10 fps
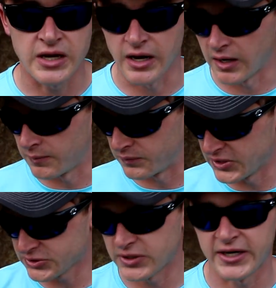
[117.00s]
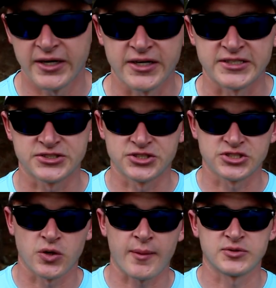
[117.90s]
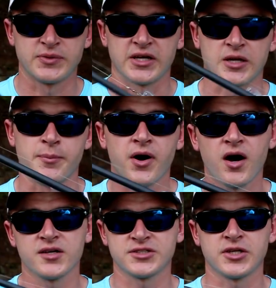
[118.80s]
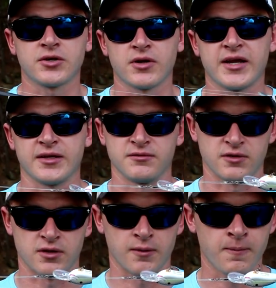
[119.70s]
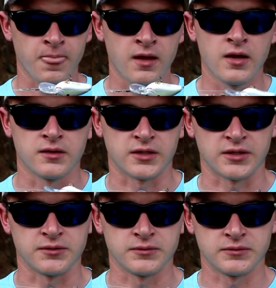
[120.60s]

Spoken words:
This one right here is just so happens to be a composite cranking rod. Now,